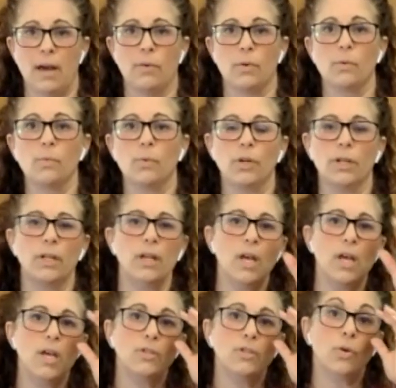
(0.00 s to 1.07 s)
wheat flour would.
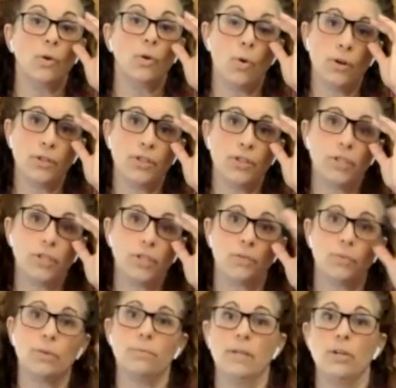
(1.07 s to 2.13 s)
So
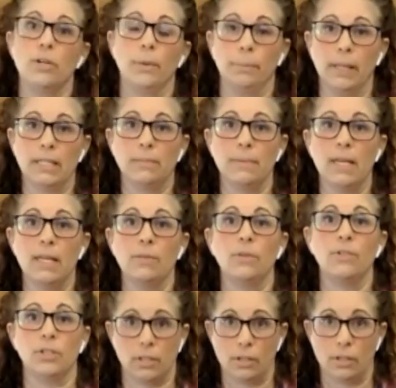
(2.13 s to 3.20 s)
cornstarch would be your
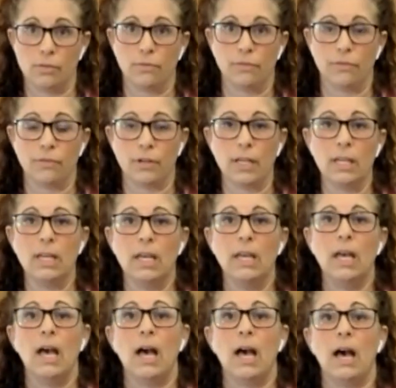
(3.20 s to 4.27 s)
replacement, which is
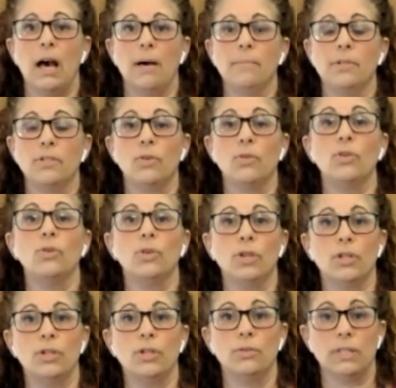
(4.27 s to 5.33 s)
gluten-free. So
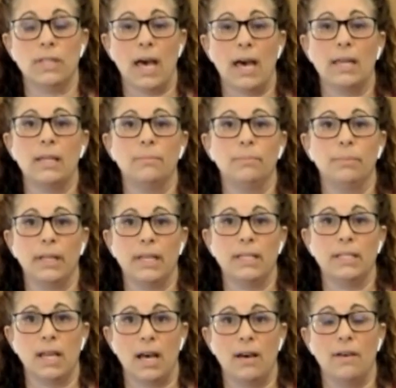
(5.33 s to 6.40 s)
you could use that in
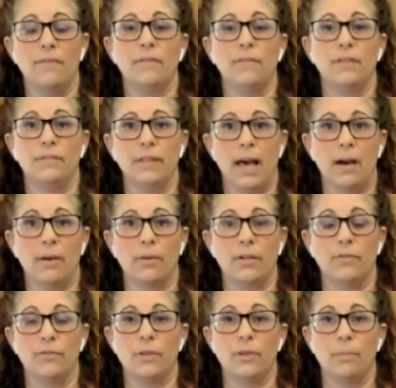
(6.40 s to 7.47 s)
place of the
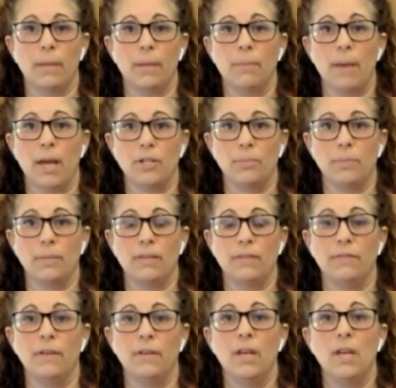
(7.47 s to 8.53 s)
flour for the big batch beef.
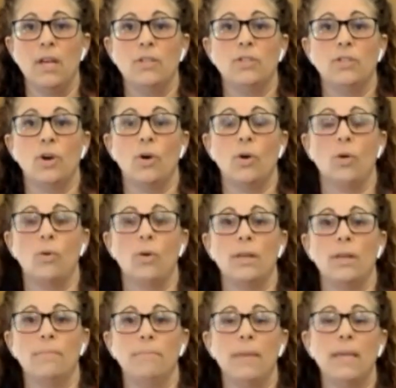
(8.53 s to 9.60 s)
So
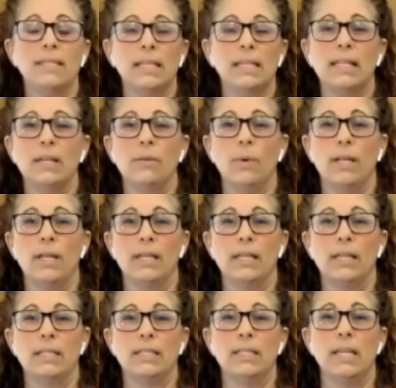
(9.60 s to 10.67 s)
basically what it
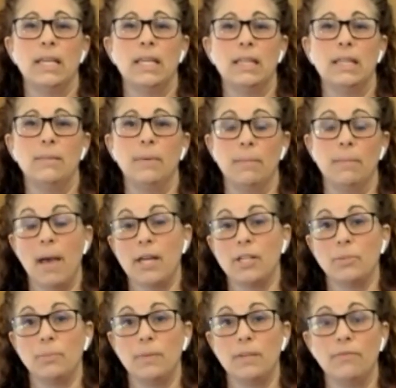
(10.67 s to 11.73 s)
is, in the big
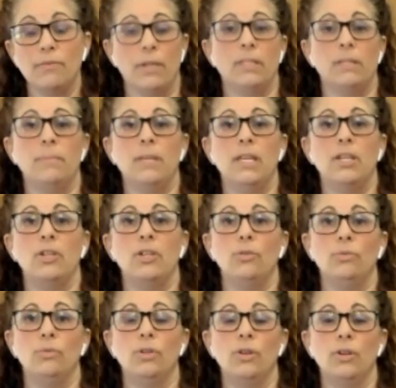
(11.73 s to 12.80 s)
batch beef recipe,
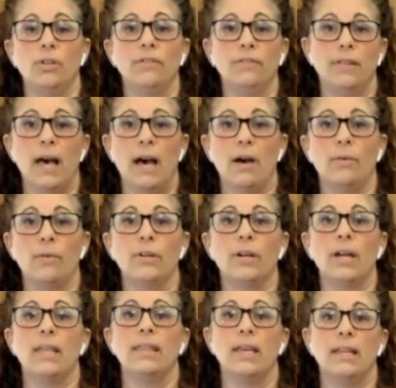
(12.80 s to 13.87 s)
you cook the flour
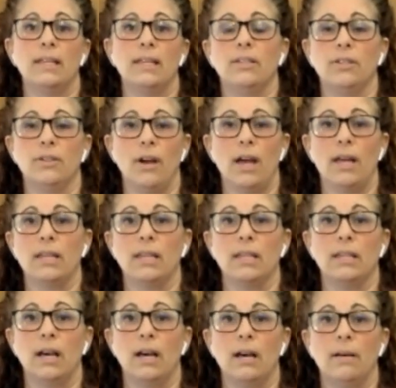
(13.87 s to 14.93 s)
and then you're
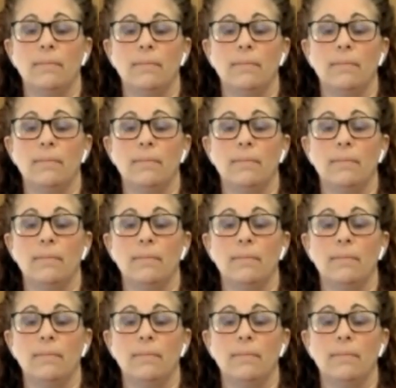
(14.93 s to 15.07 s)
adding